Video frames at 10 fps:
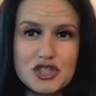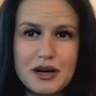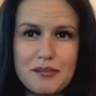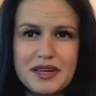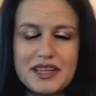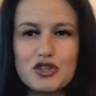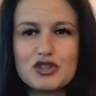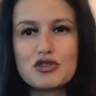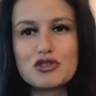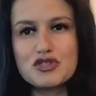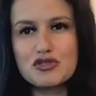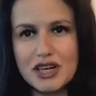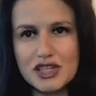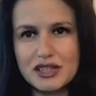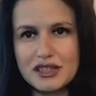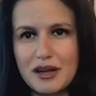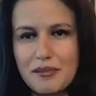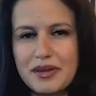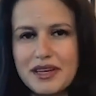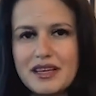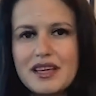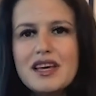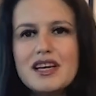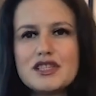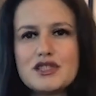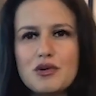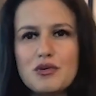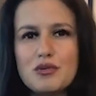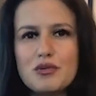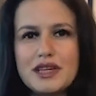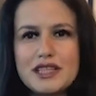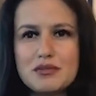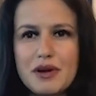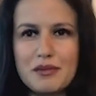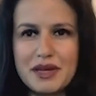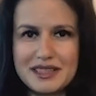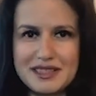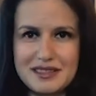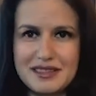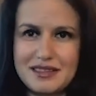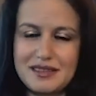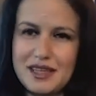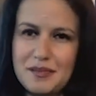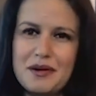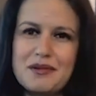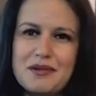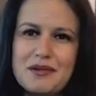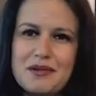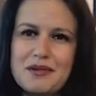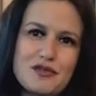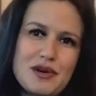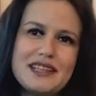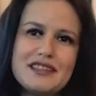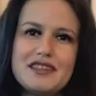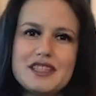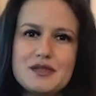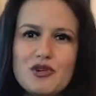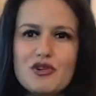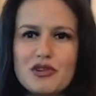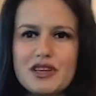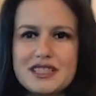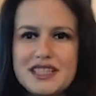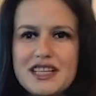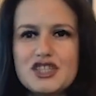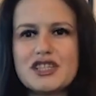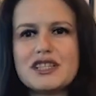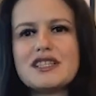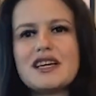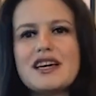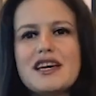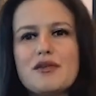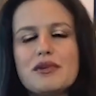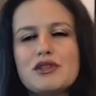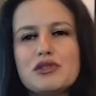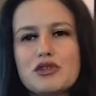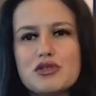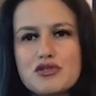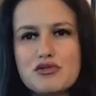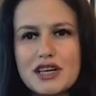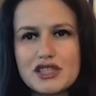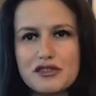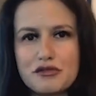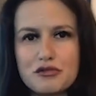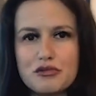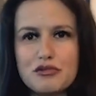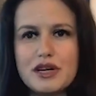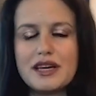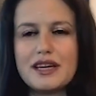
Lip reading: company and not a construction company. So that's why we can keep ourselves as a relatively small organization. We do the construction through